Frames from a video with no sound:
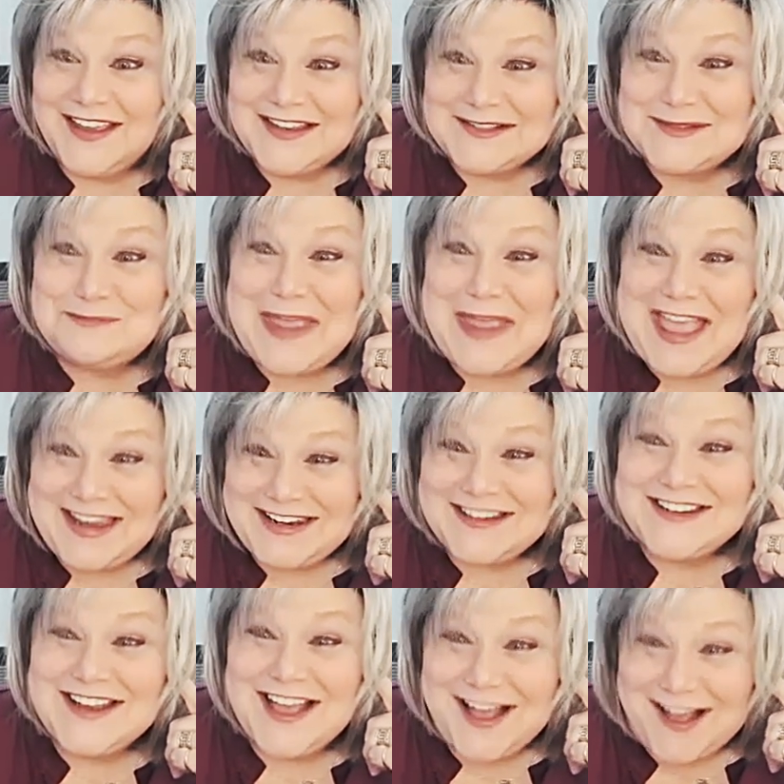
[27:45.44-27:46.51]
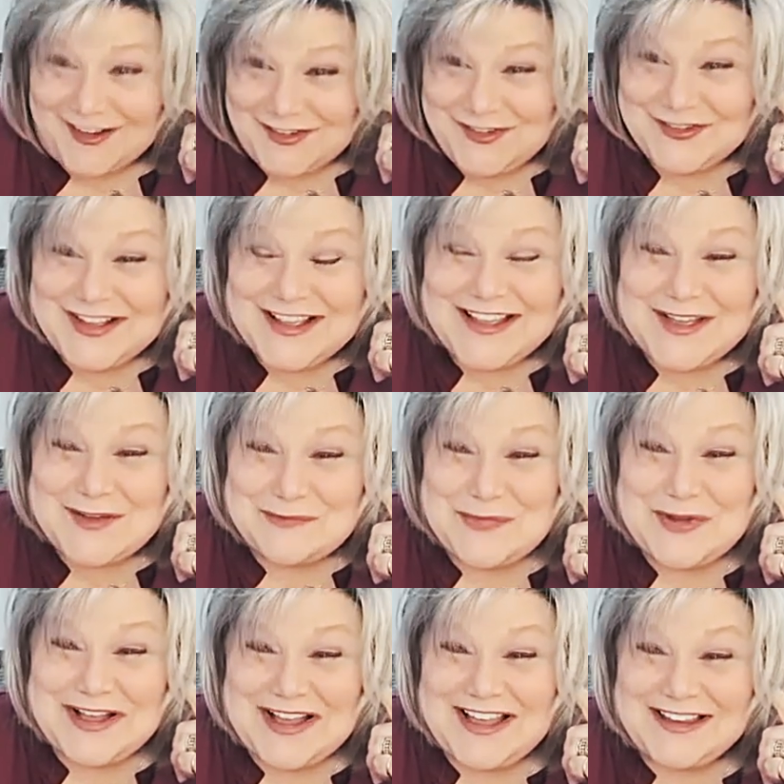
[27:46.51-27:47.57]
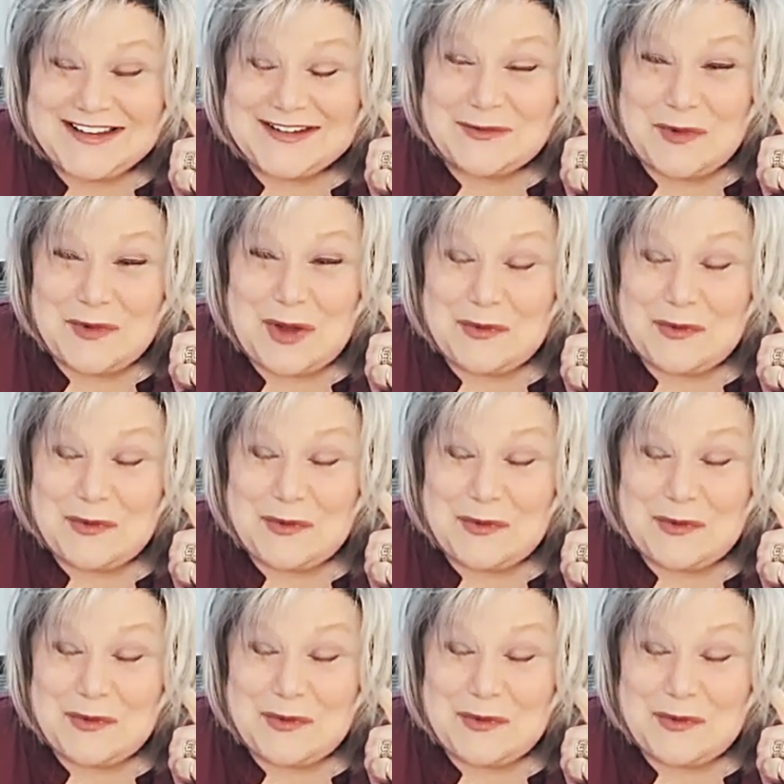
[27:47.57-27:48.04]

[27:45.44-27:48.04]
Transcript: is bad enough, but